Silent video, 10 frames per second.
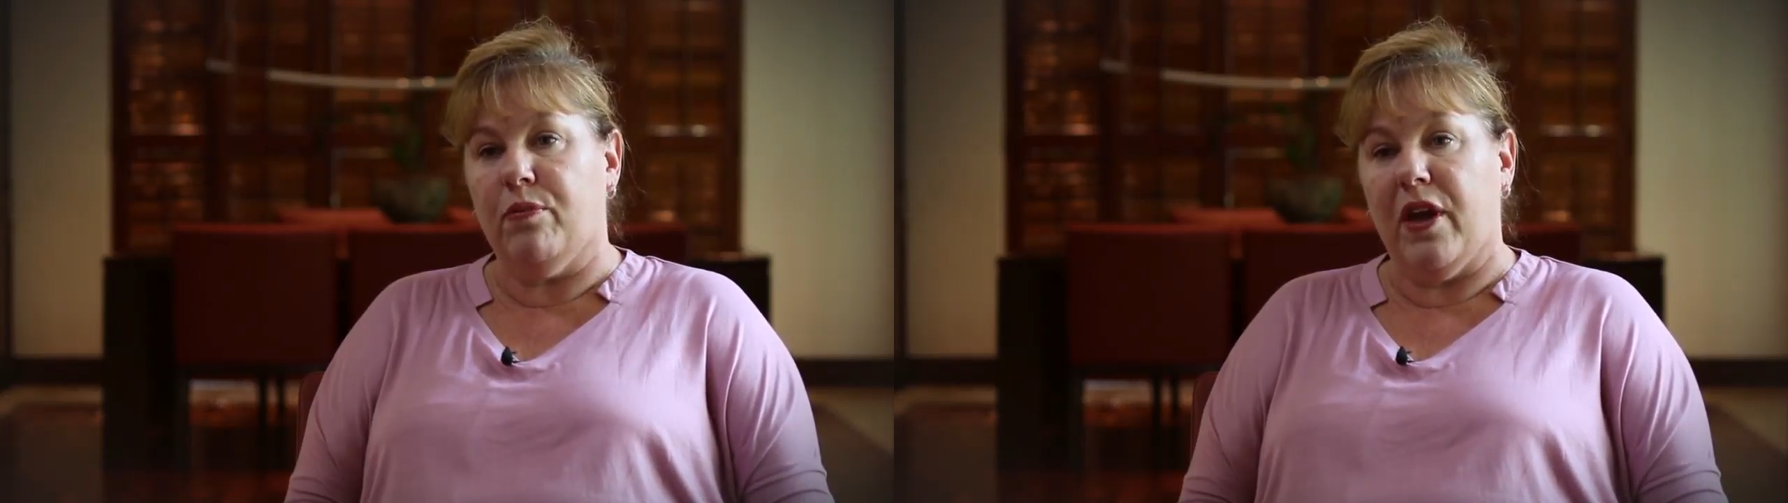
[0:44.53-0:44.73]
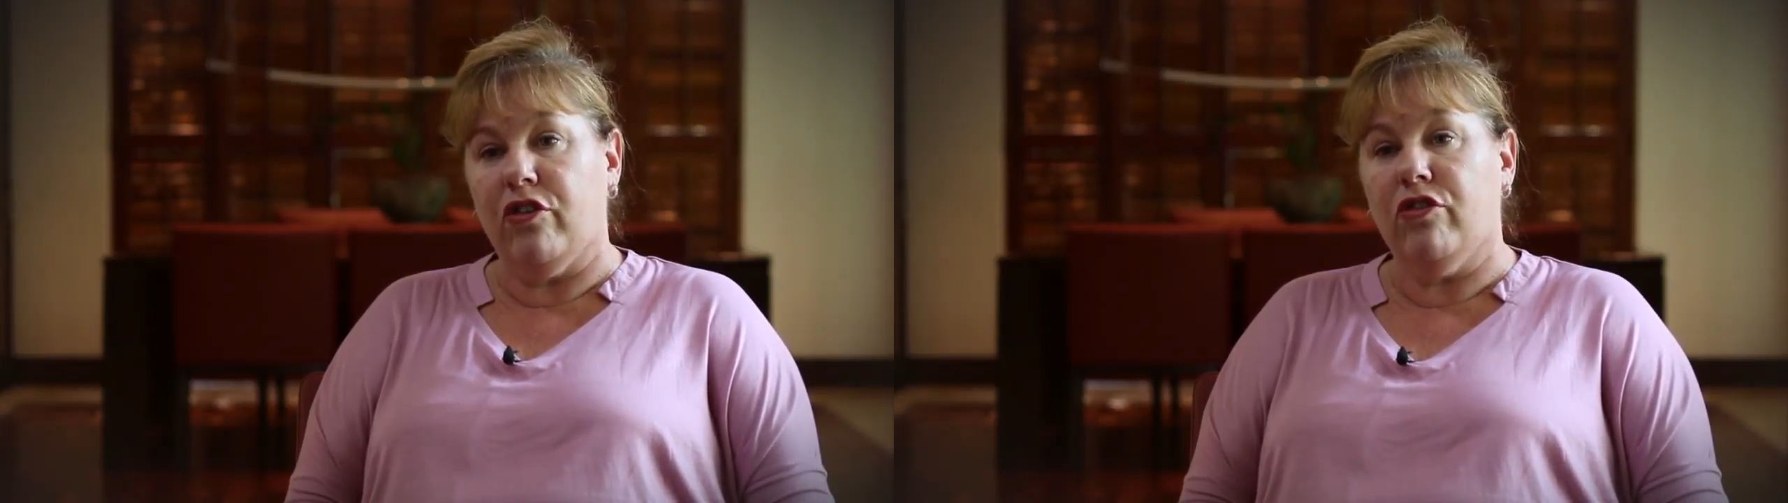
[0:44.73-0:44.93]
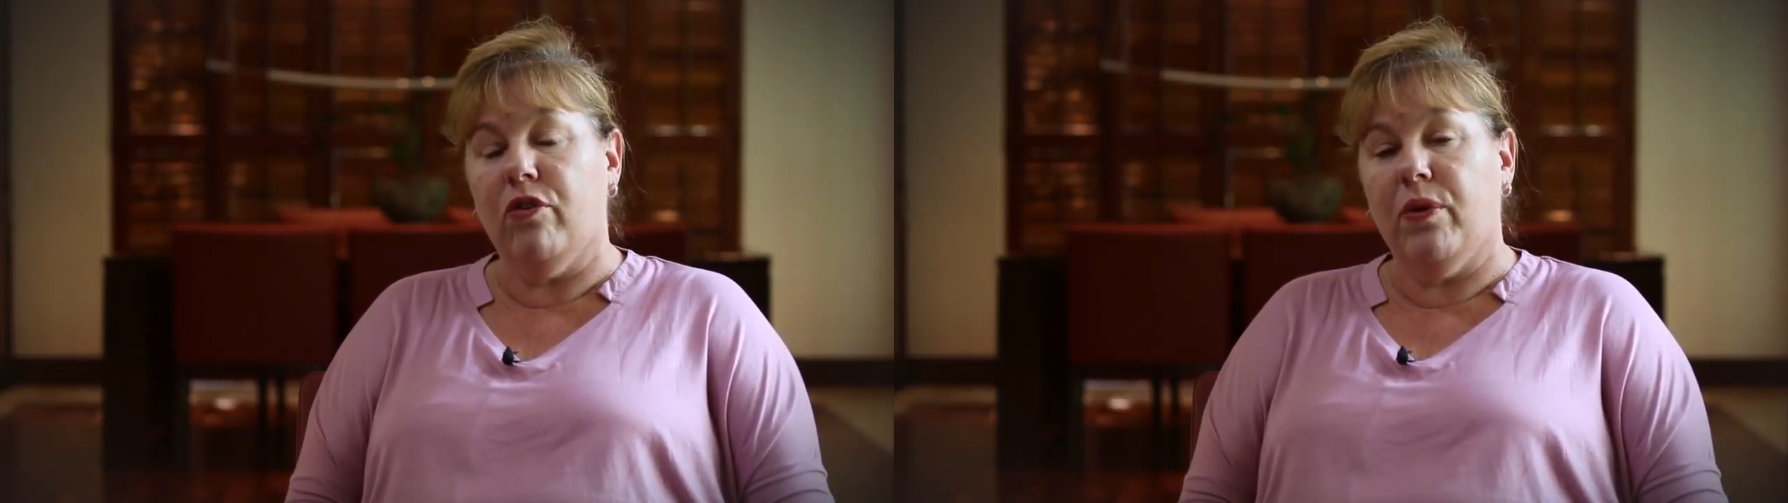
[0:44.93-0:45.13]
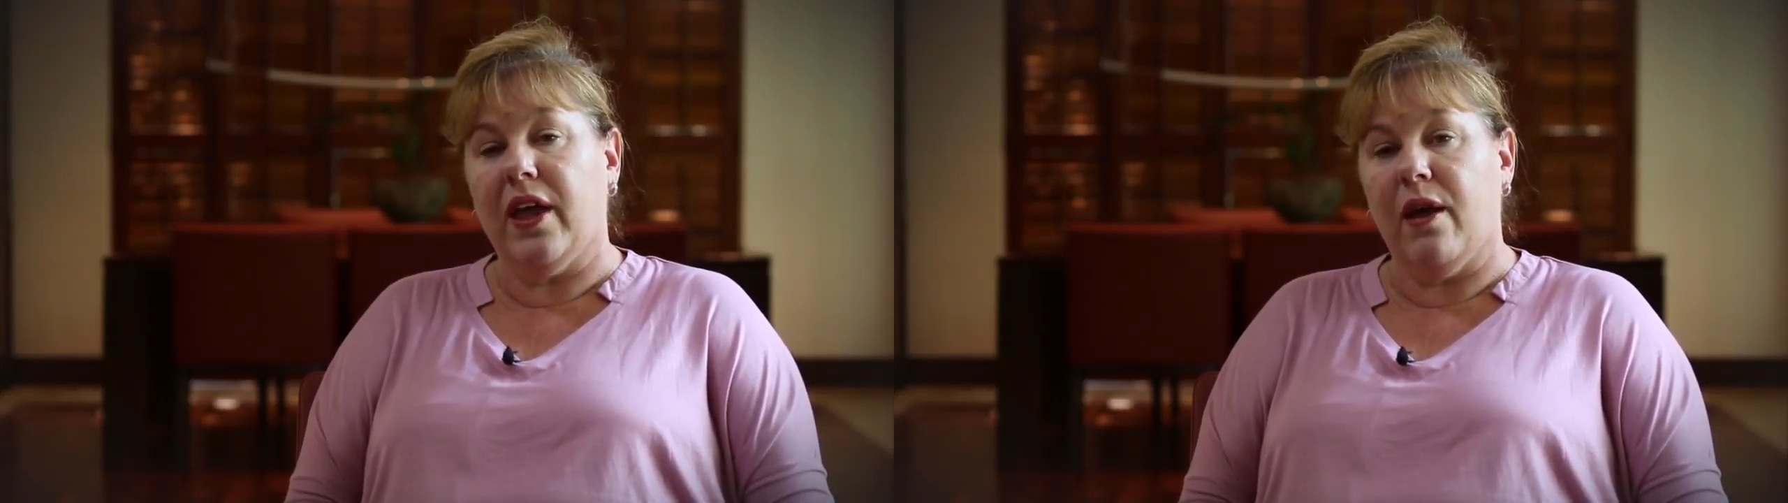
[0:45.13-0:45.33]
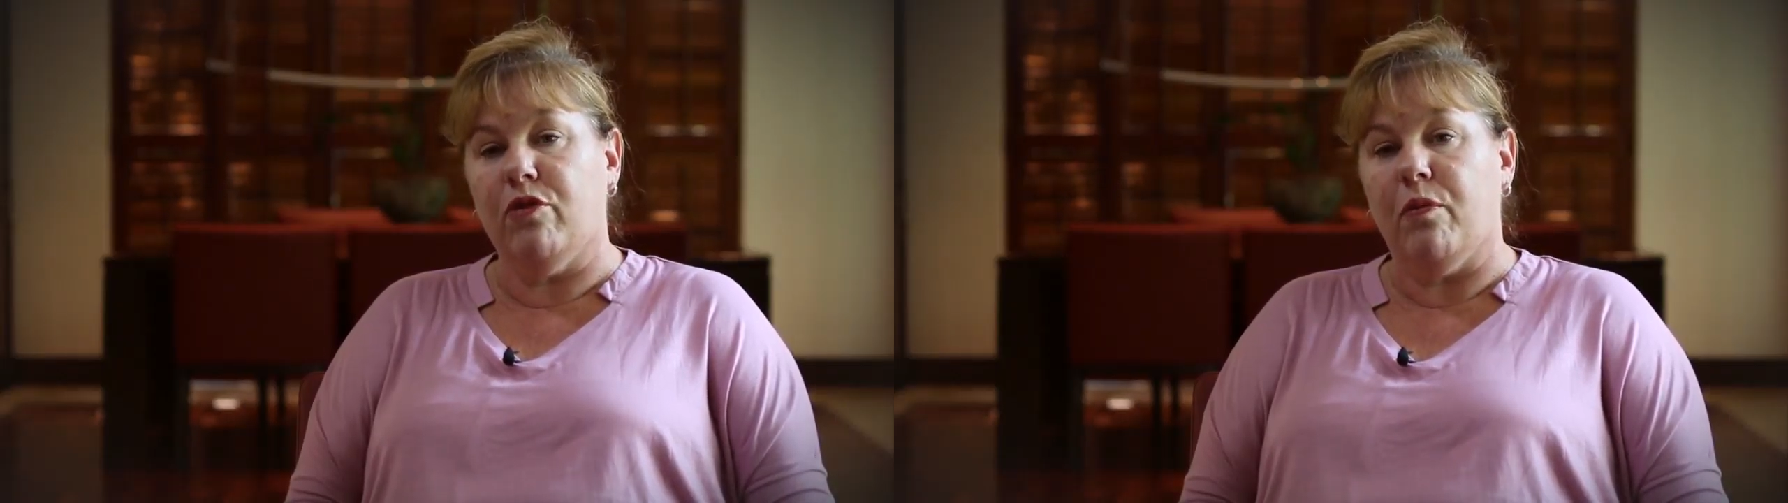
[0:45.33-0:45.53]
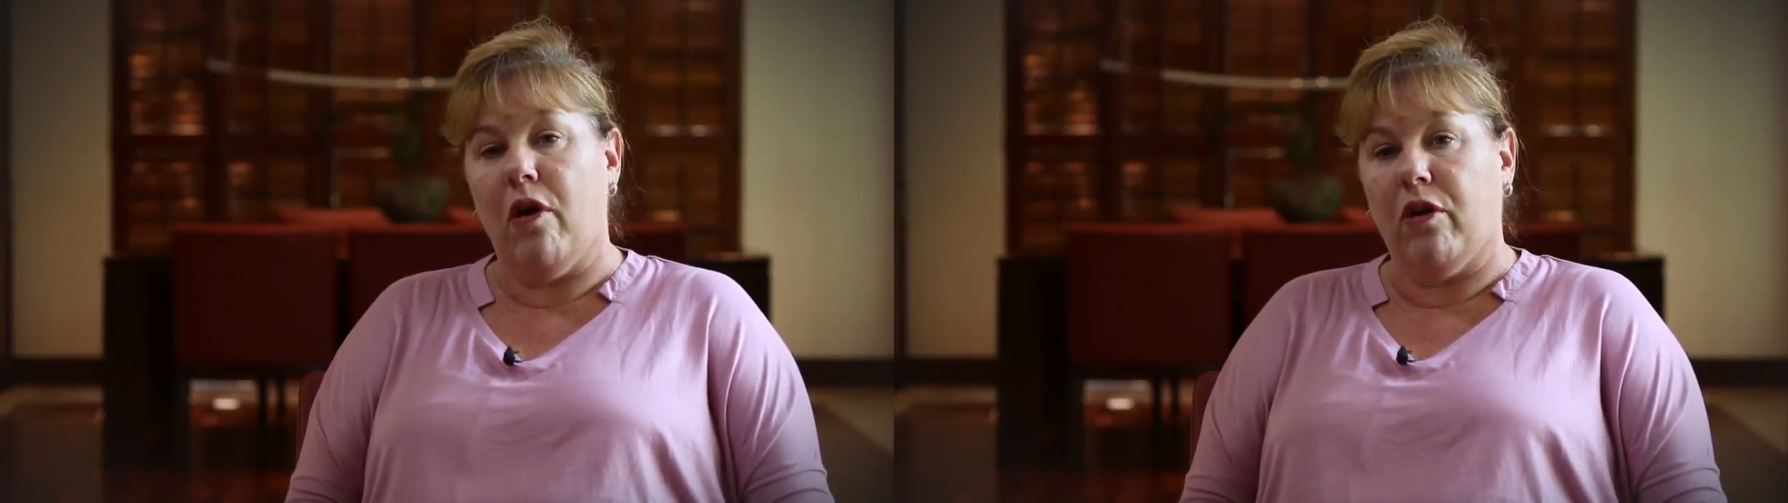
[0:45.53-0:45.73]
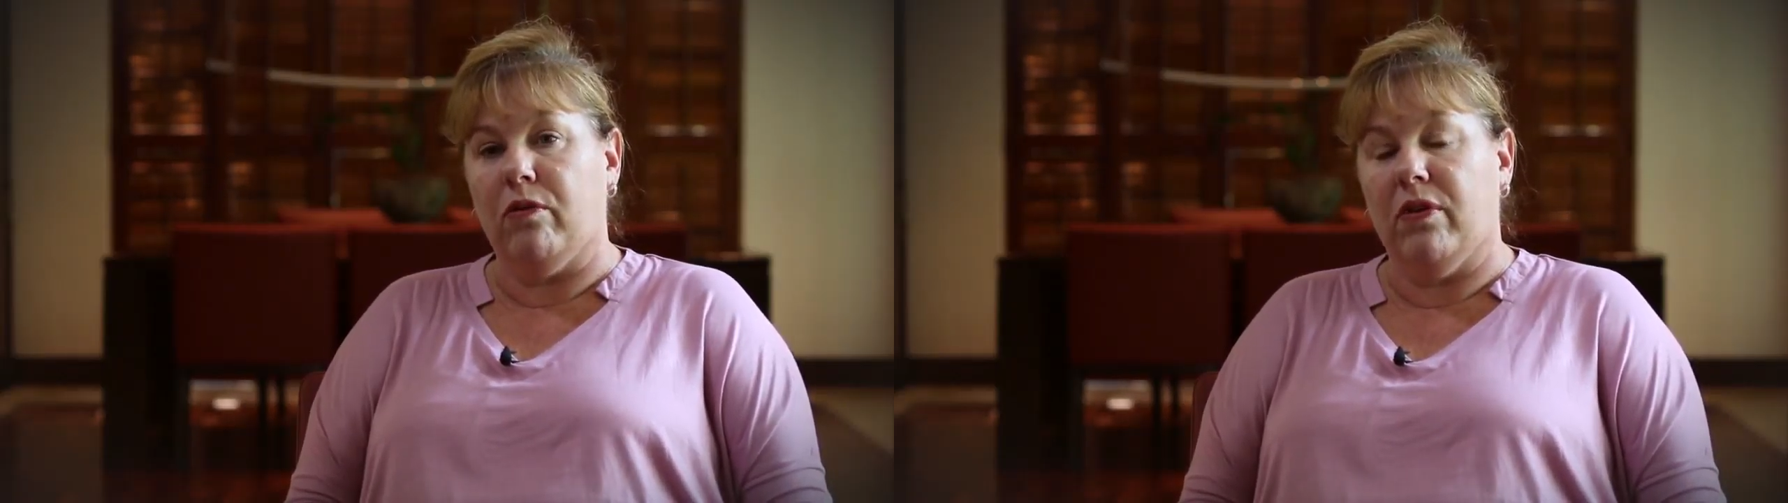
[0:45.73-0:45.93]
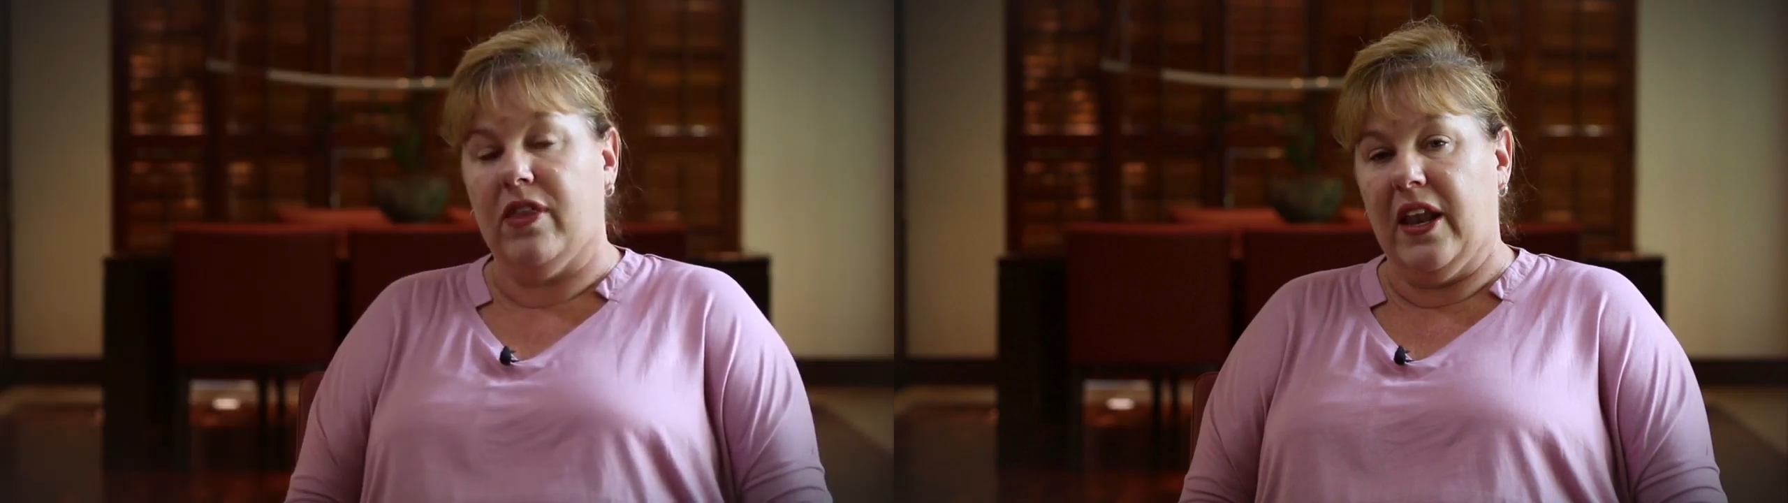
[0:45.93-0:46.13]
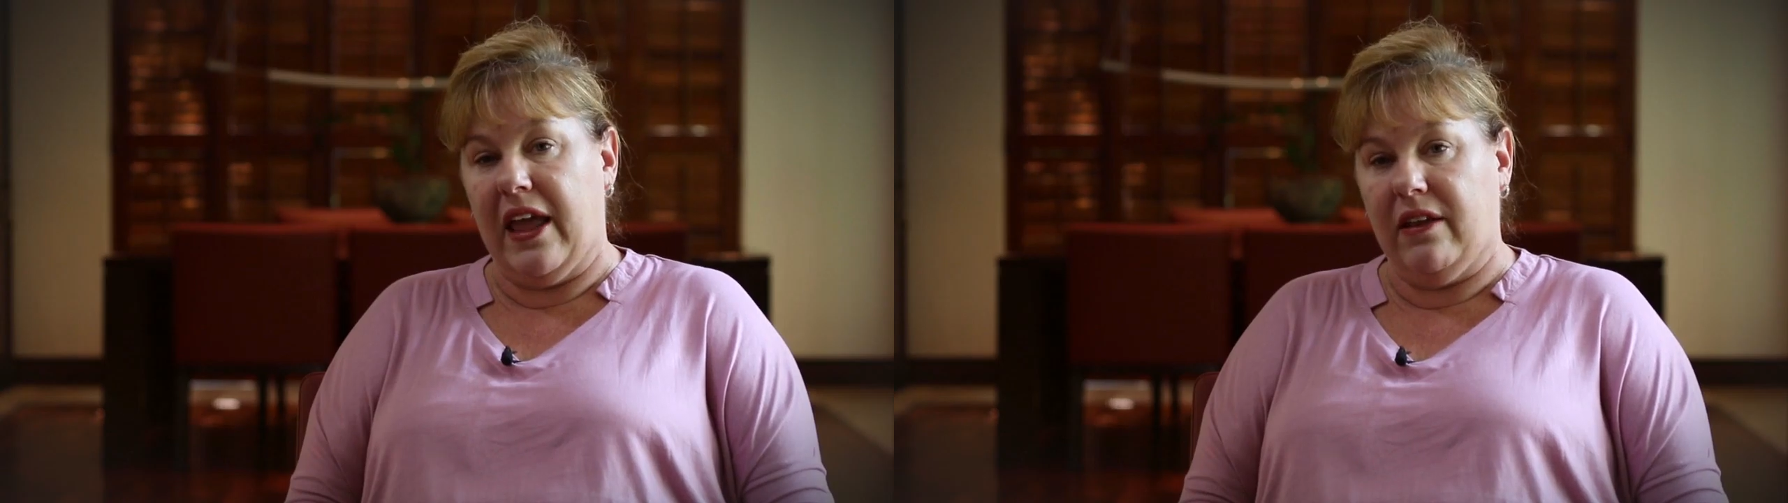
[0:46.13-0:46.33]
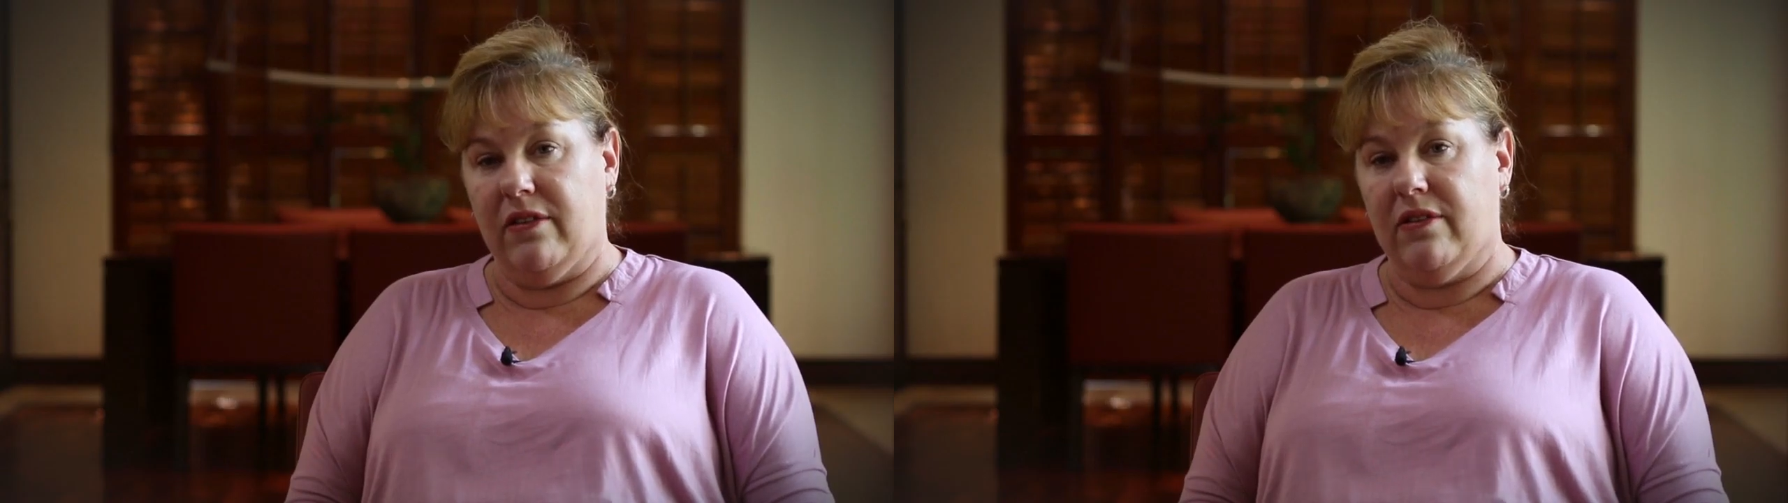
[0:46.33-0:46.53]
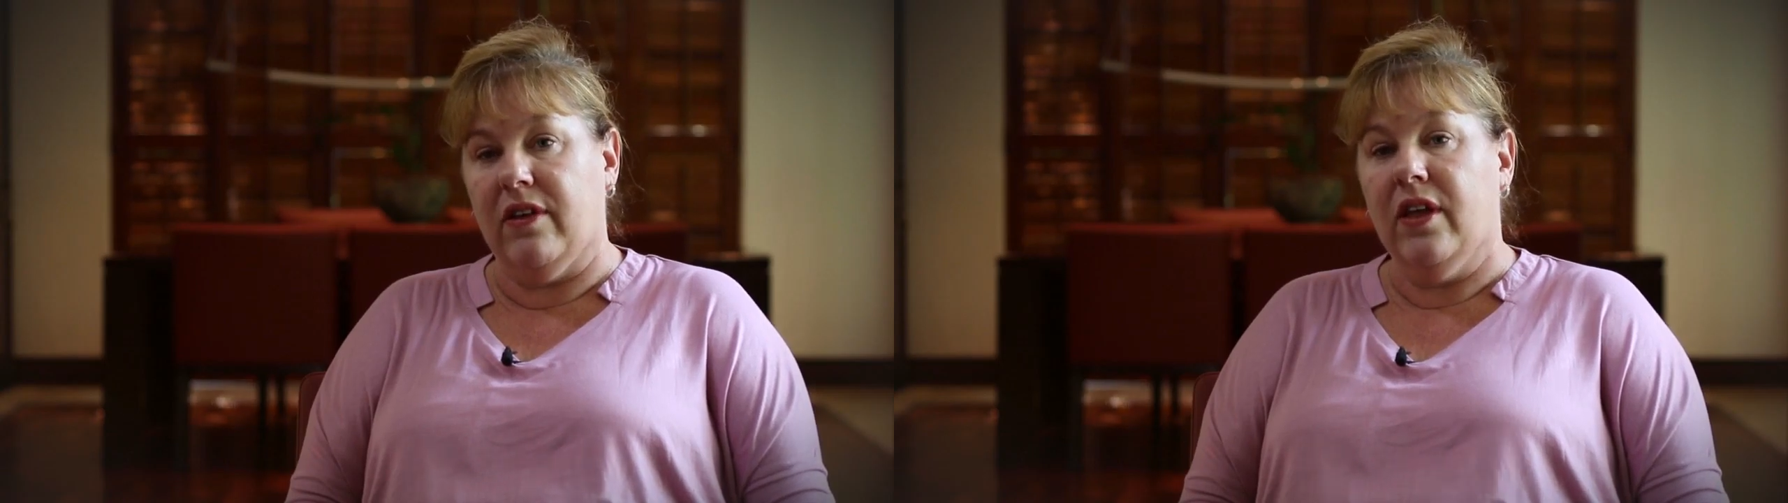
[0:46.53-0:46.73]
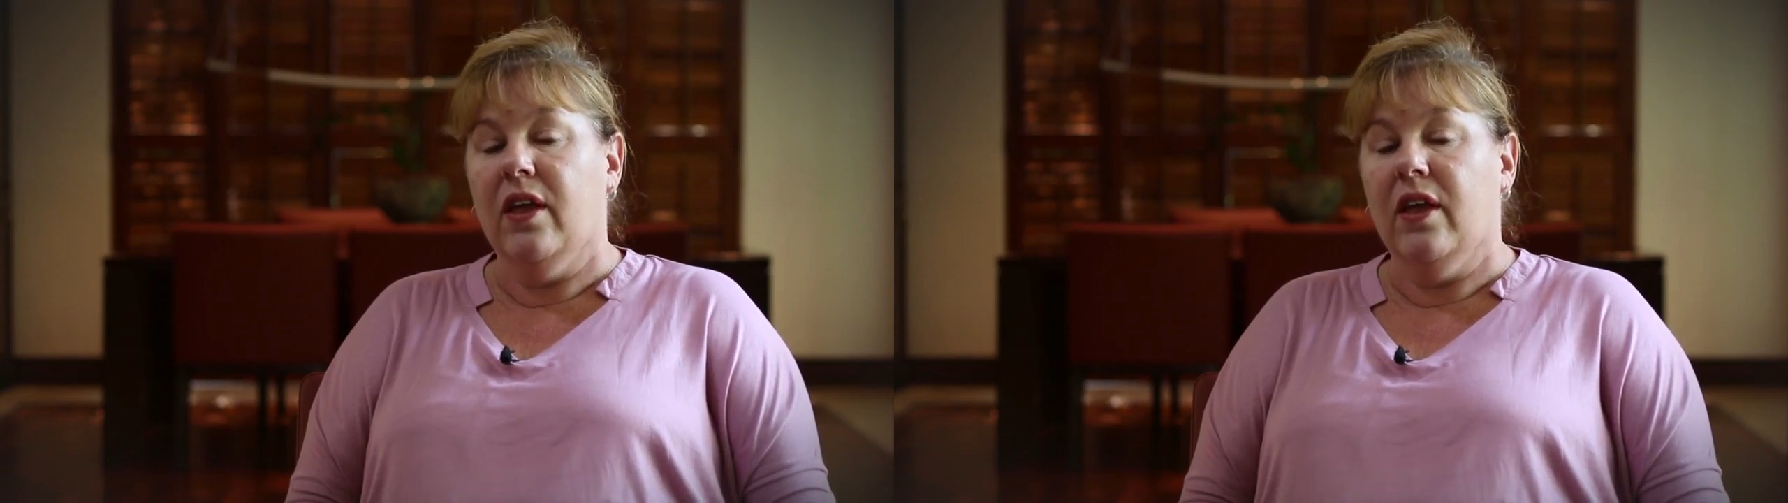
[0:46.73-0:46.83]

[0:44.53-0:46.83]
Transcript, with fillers: to make sure we come to market with the latest,